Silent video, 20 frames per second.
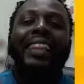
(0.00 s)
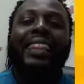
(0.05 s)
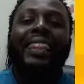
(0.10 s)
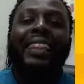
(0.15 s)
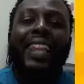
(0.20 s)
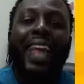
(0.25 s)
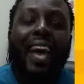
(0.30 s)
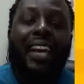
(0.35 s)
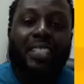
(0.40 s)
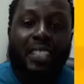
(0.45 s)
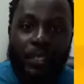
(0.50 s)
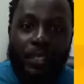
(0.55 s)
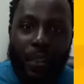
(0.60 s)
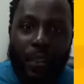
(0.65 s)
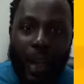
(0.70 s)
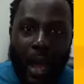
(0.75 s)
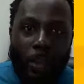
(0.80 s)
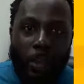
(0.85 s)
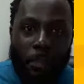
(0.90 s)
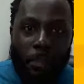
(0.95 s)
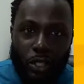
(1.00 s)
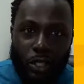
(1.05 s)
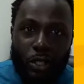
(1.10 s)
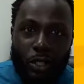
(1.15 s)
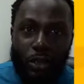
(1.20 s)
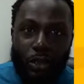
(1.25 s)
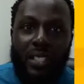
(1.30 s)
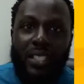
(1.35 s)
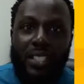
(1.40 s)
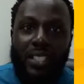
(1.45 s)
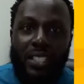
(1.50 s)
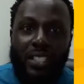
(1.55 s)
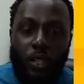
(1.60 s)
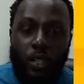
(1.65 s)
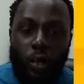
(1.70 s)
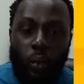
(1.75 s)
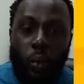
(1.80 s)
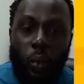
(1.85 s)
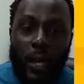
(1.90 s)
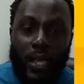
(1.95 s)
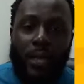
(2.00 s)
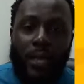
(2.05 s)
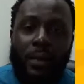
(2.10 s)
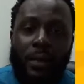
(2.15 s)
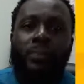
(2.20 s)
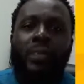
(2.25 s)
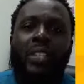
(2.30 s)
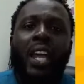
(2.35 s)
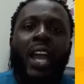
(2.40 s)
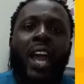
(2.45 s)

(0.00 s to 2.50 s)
Lots of opportunities to win.